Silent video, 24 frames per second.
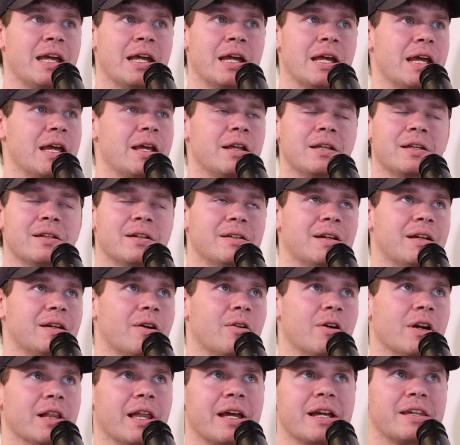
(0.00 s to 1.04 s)

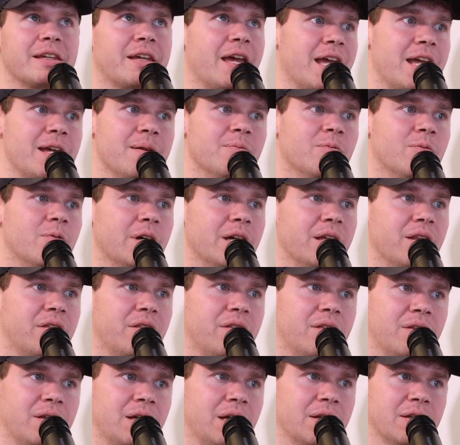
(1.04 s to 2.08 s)
it came
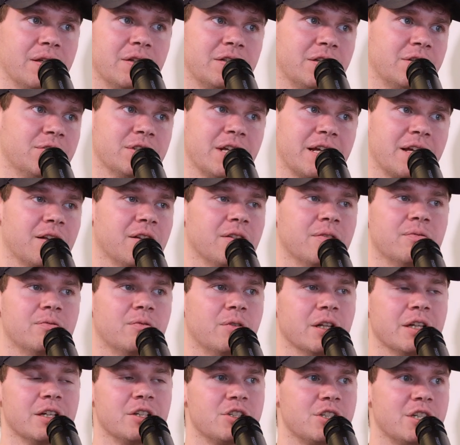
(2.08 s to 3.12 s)
with it was like a
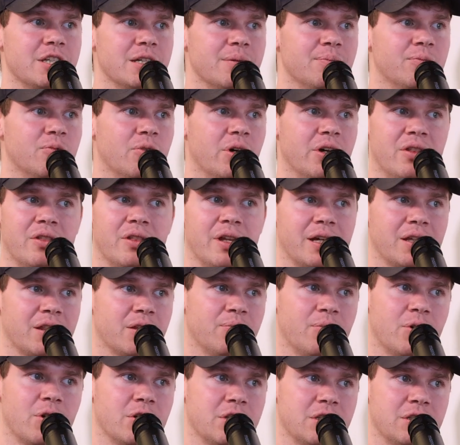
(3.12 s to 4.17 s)
really cheap with like
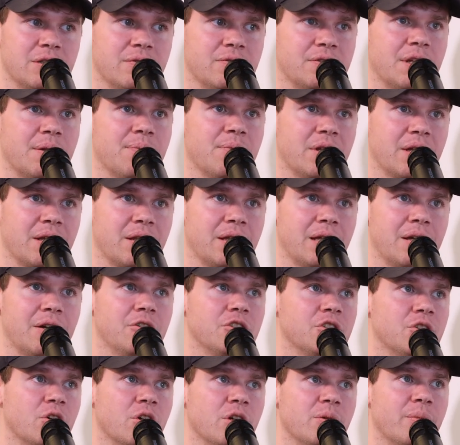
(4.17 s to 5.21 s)
the purchase of something that I
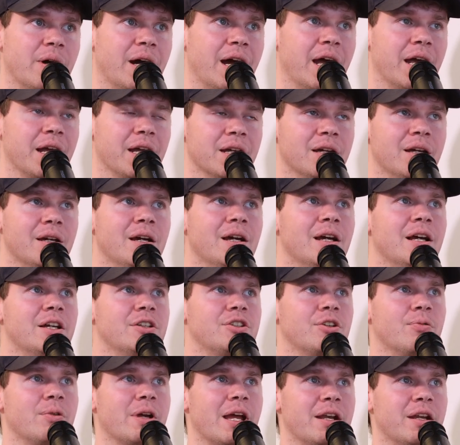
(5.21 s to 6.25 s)
was already buying.
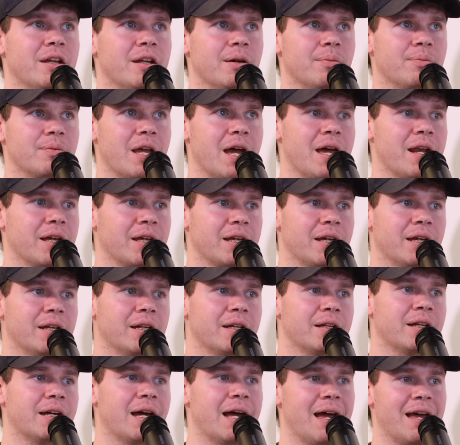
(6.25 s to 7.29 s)
So we ended up getting
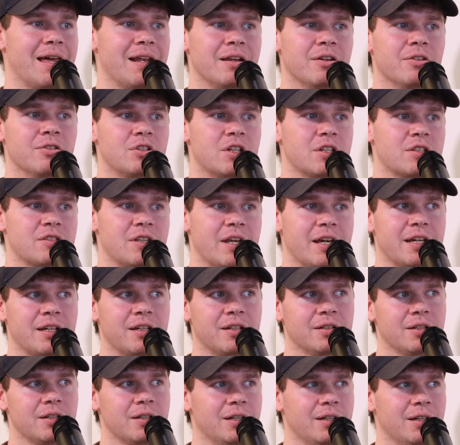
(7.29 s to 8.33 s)
it, and it was just
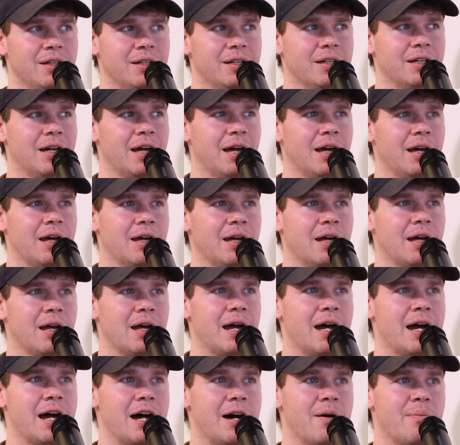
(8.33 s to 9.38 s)
like
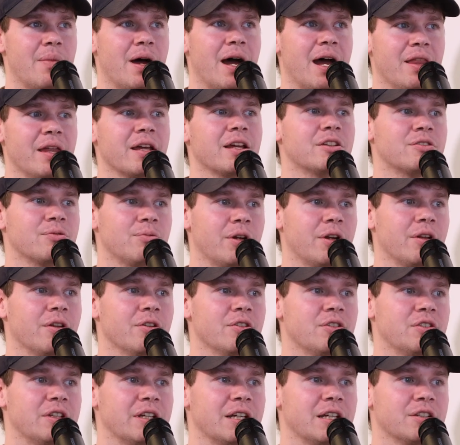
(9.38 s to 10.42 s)
I think it's one of
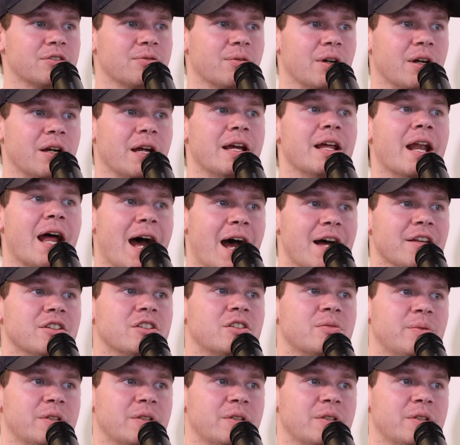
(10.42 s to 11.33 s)
those things where it has a